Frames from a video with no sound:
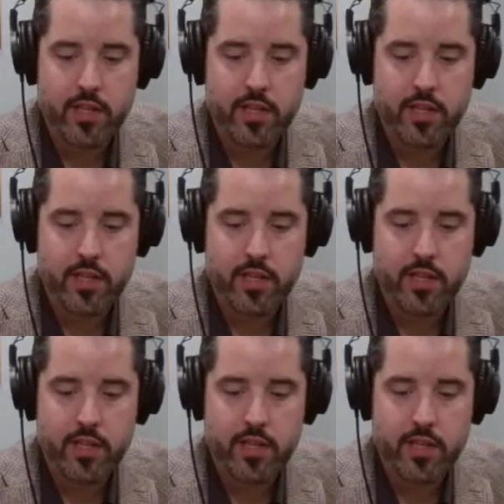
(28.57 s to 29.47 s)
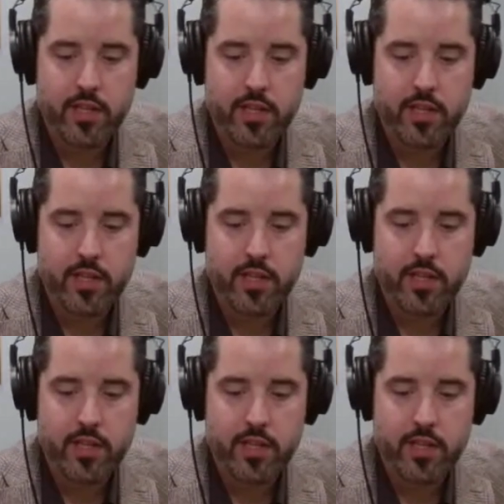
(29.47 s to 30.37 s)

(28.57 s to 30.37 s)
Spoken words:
So this is a fictional story.